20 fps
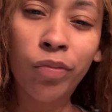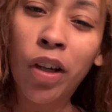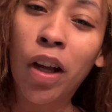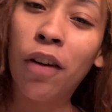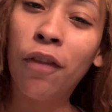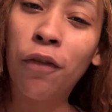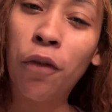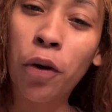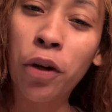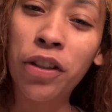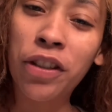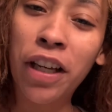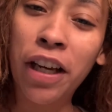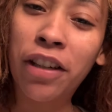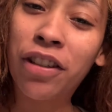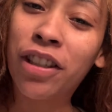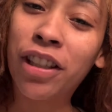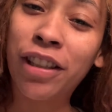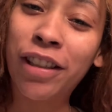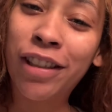4
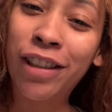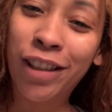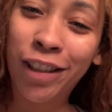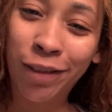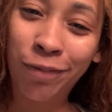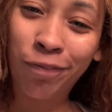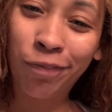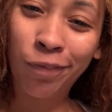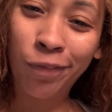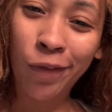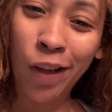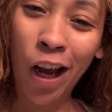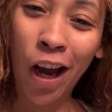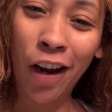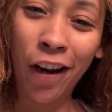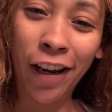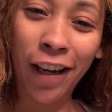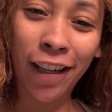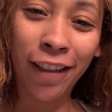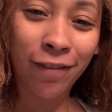sections. All
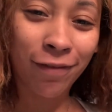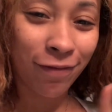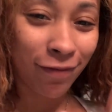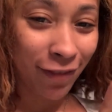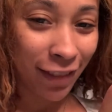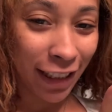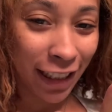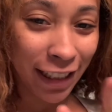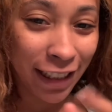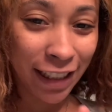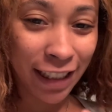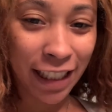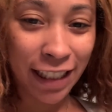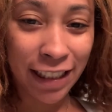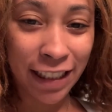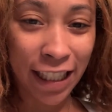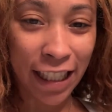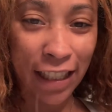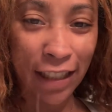right, let's get